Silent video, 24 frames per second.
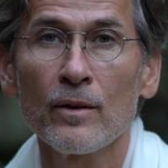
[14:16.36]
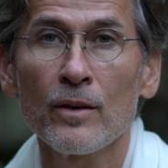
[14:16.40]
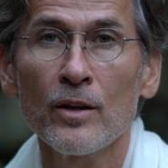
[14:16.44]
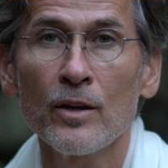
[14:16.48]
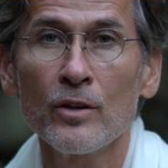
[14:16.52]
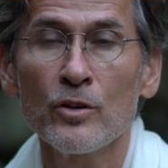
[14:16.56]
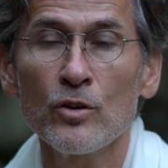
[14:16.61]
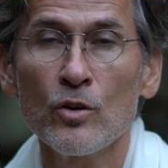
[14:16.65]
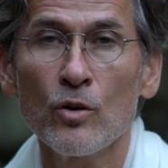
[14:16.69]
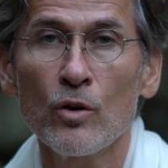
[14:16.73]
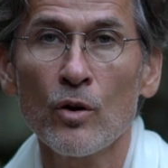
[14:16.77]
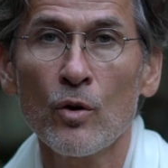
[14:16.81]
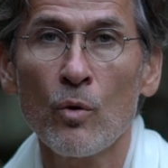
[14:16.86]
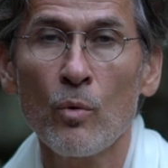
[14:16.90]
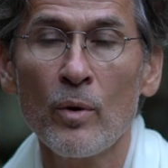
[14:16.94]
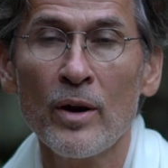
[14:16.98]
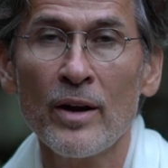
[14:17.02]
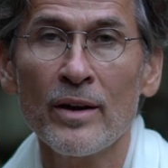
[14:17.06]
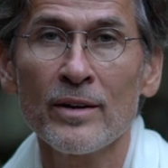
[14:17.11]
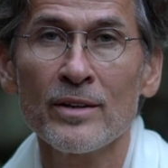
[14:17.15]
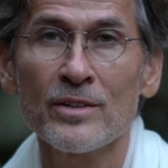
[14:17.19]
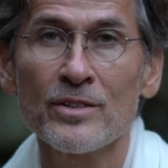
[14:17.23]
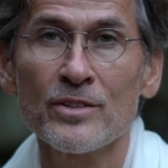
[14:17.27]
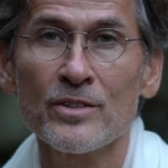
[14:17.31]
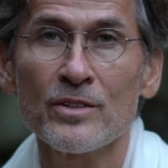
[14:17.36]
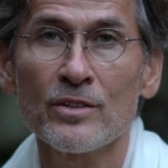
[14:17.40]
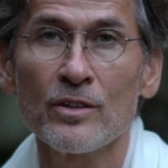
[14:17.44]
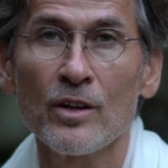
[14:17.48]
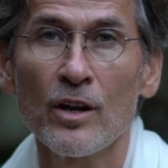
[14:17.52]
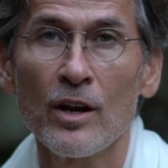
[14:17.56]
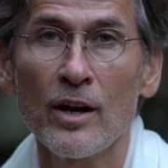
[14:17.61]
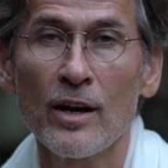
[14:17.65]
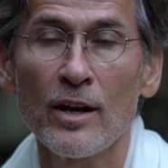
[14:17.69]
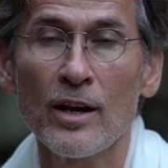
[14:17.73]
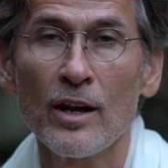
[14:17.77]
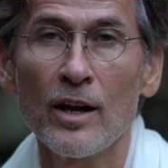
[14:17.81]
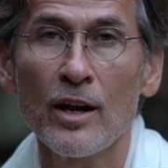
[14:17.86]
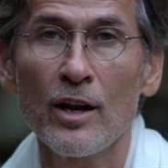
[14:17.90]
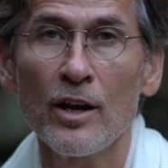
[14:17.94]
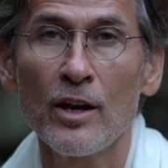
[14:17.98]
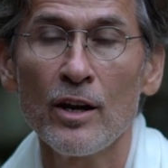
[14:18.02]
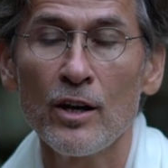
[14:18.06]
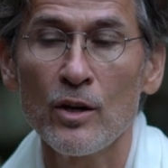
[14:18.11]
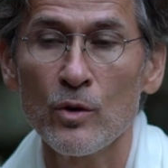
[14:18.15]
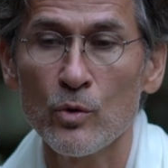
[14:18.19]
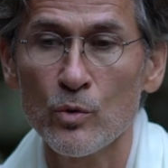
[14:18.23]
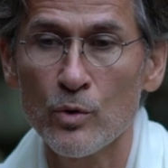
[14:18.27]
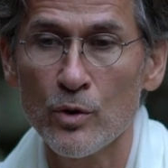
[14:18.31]
in your awareness.
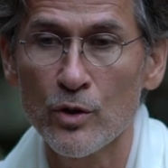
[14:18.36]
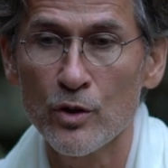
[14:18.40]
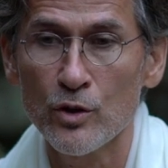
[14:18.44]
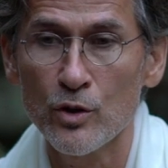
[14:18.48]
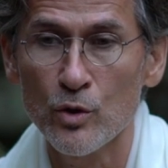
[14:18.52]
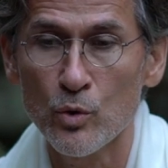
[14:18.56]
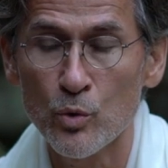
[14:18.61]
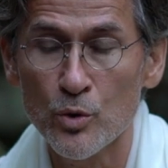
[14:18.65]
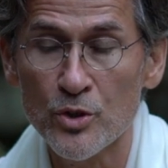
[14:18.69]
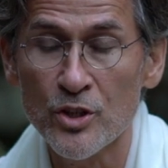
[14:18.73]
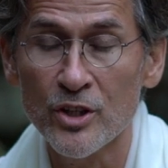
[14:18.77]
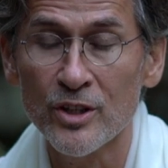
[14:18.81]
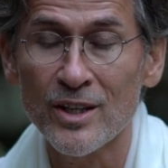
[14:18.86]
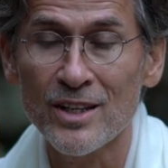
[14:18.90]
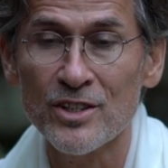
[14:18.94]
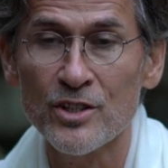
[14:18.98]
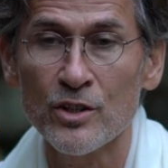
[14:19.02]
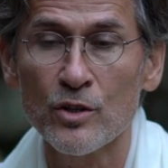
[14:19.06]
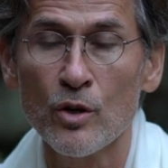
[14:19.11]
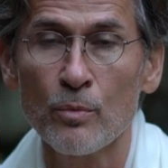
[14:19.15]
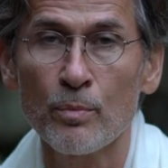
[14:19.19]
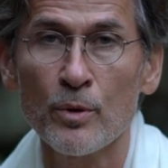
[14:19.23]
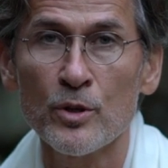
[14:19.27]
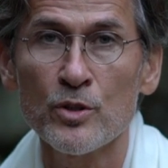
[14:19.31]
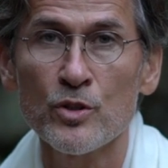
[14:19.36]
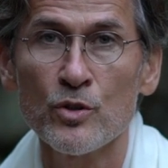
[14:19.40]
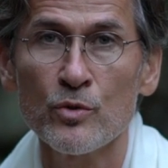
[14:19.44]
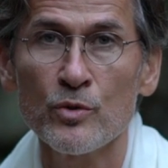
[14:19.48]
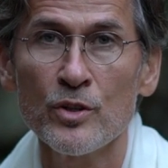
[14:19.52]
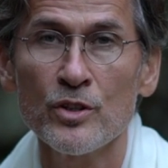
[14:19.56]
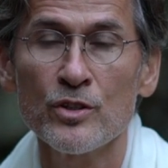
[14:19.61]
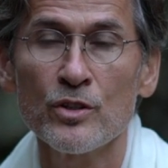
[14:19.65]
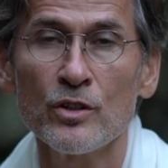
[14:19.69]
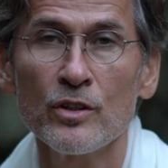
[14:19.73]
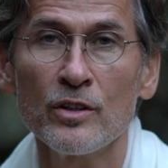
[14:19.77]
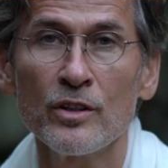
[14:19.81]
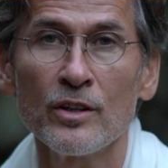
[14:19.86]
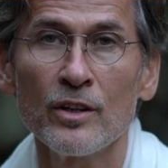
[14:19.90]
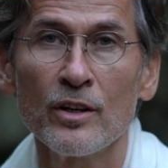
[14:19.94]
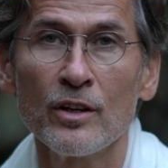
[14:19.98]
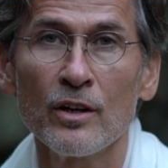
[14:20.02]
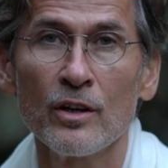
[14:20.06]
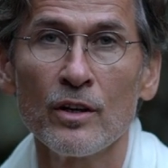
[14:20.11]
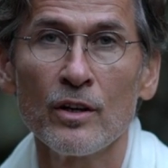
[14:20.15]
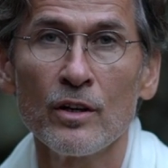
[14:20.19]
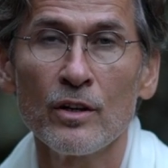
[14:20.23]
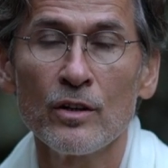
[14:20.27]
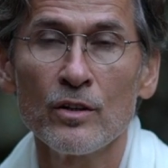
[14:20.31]
Use it as an opportunity
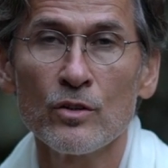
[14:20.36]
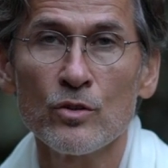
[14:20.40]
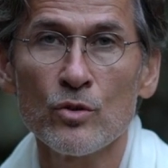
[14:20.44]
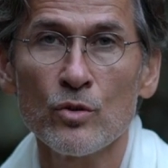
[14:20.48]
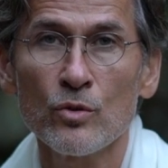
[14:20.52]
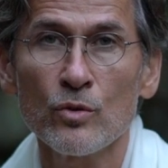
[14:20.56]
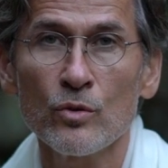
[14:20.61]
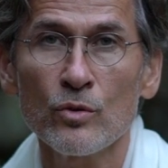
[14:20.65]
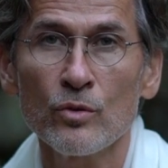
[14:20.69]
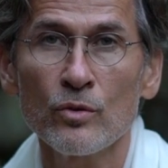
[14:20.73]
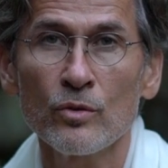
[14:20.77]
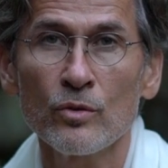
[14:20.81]
to